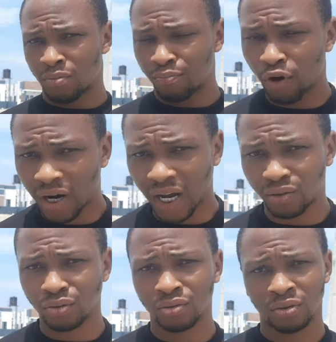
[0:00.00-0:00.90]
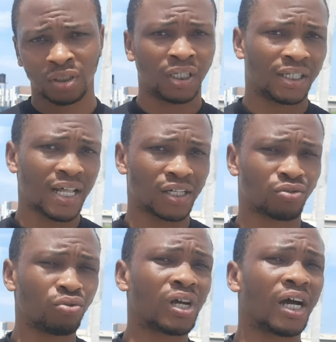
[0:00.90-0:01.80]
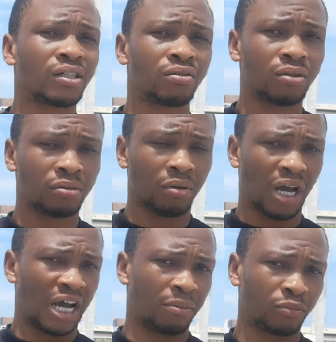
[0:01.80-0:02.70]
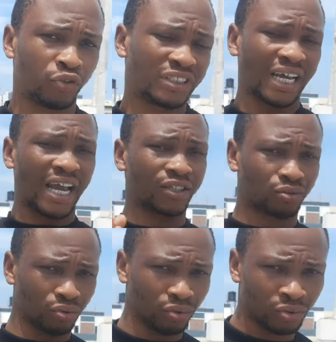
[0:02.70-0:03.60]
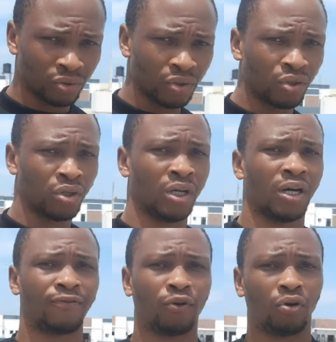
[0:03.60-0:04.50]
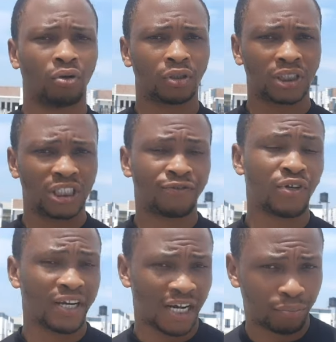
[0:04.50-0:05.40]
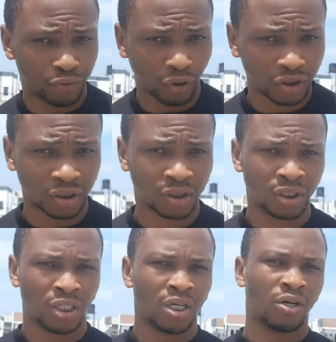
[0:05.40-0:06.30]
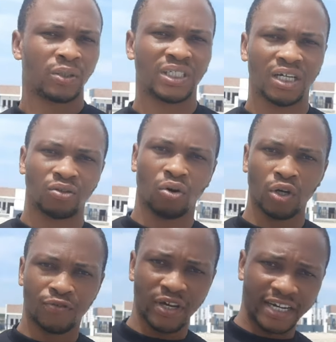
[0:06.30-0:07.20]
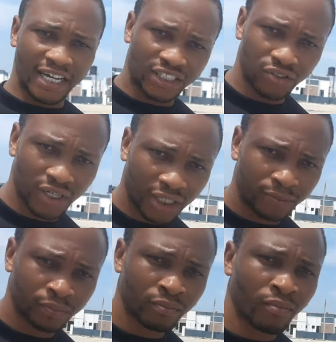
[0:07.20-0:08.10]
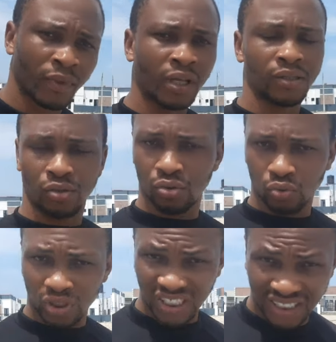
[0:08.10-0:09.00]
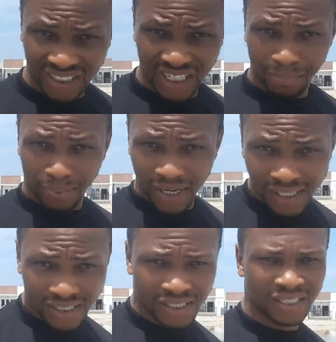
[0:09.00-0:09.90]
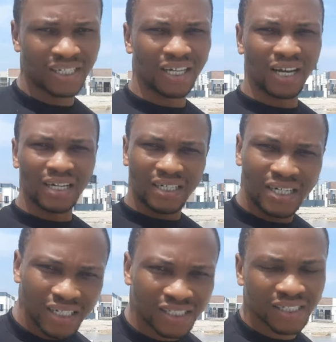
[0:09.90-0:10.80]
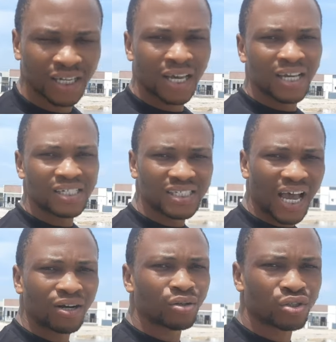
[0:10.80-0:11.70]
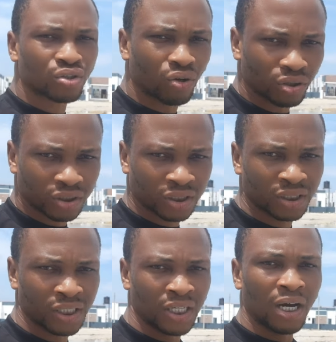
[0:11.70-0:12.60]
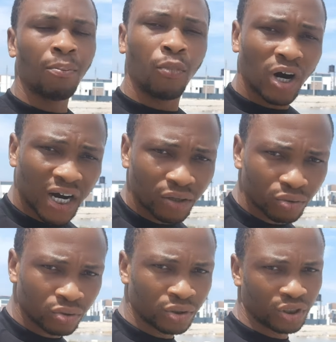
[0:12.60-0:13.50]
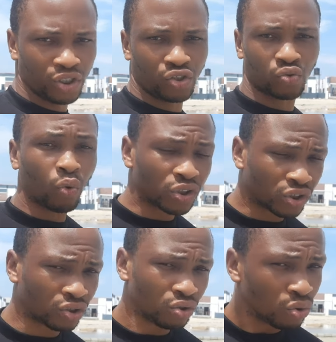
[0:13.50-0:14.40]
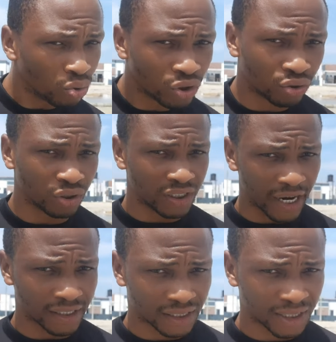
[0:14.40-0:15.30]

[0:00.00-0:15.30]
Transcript: bungalow that you can um, retire to for if you're in abroad then or if you're in nigeria you need a place this Zylus court bungalow is what you should get.